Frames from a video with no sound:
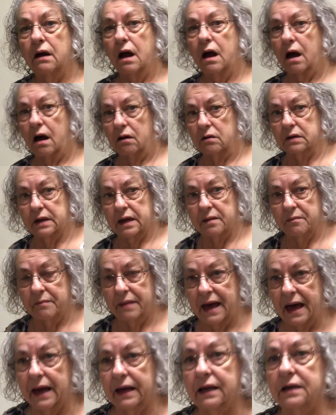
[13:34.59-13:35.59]
I'll get
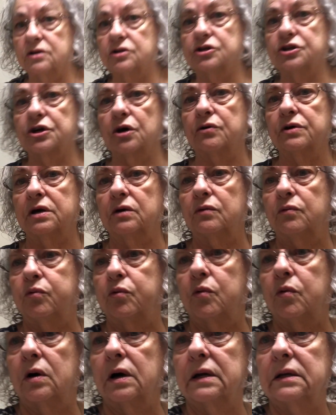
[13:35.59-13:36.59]
back and show you
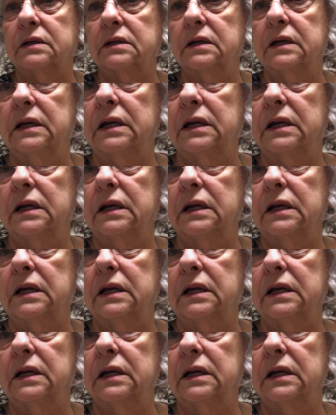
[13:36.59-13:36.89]
what it